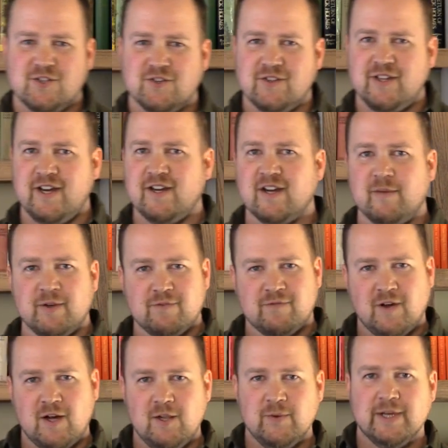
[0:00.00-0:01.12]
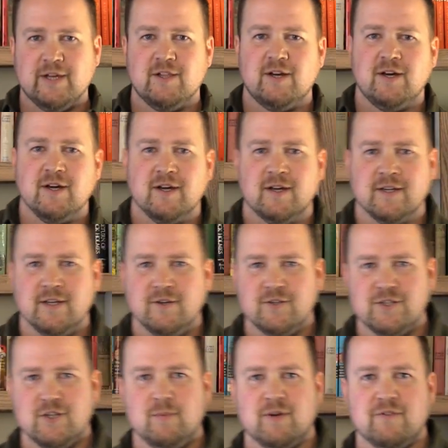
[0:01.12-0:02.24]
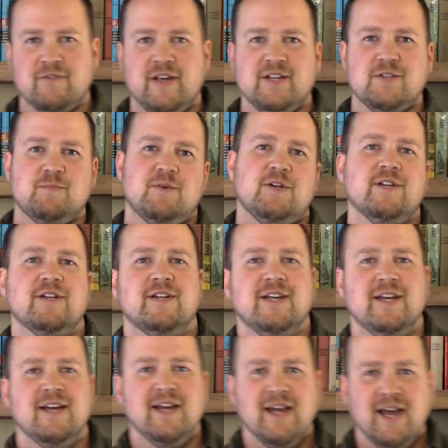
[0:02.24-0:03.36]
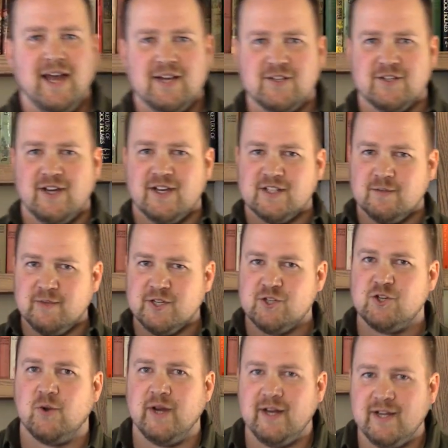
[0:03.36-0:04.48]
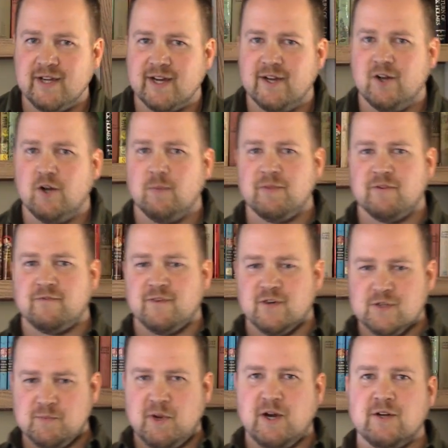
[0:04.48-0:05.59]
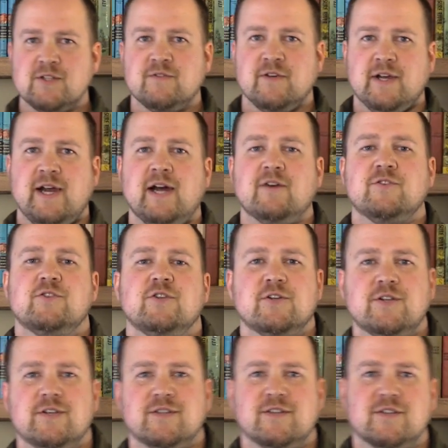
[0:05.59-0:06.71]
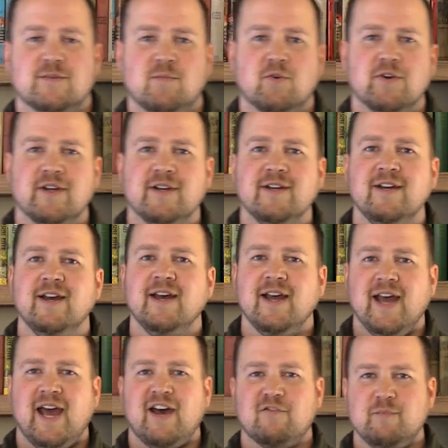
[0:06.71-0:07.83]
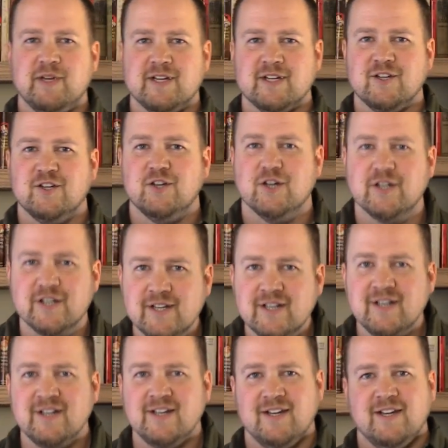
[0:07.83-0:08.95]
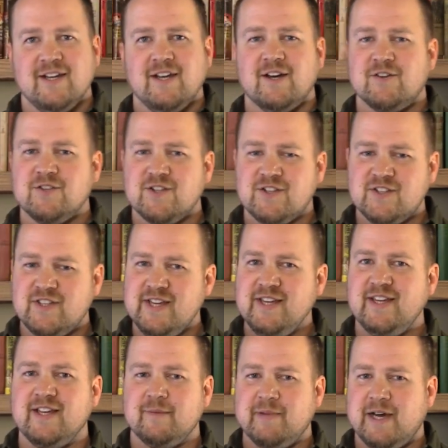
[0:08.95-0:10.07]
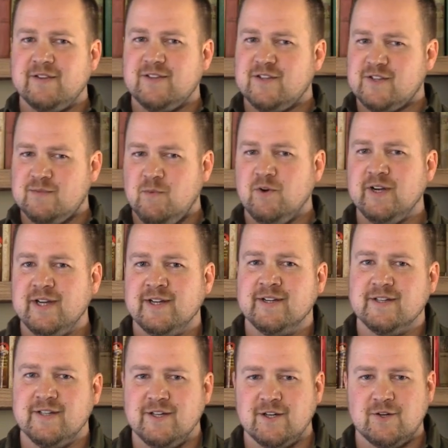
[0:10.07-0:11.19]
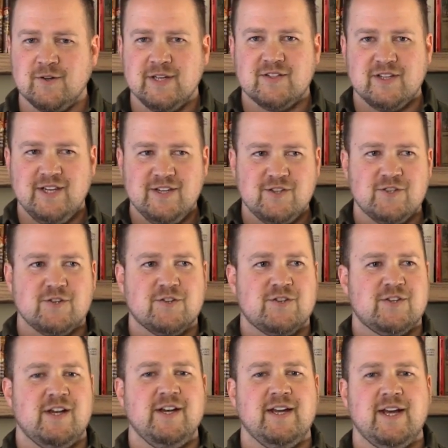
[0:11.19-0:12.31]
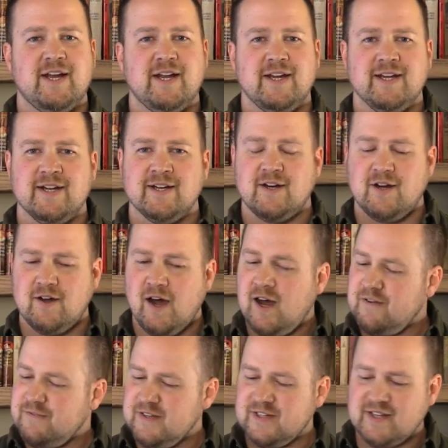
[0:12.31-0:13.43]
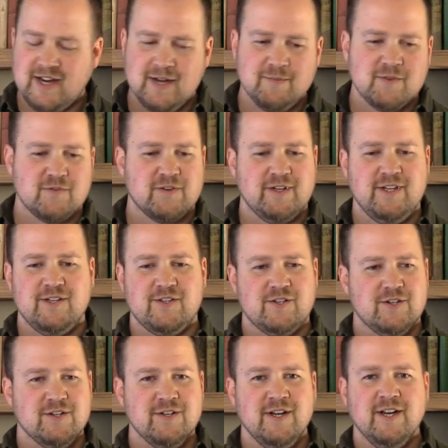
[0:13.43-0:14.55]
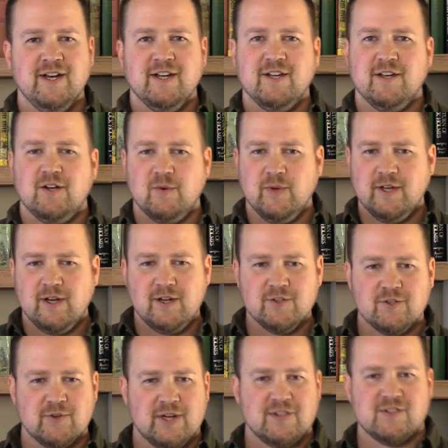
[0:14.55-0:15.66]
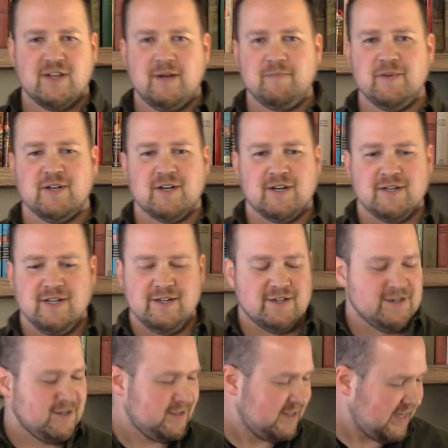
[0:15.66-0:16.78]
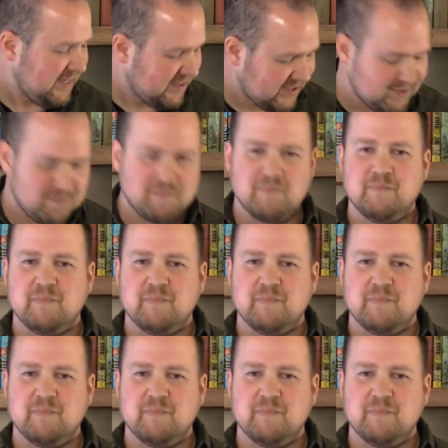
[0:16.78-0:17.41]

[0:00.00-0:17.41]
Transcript: you're there. I've been following along on YouTube and Facebook as you guys have been joining. I hope the first parts of your house churches this morning have been good. I was just thinking about this morning, it's Easter Sunday, and oftentimes for Easter, we all dress up in our nice,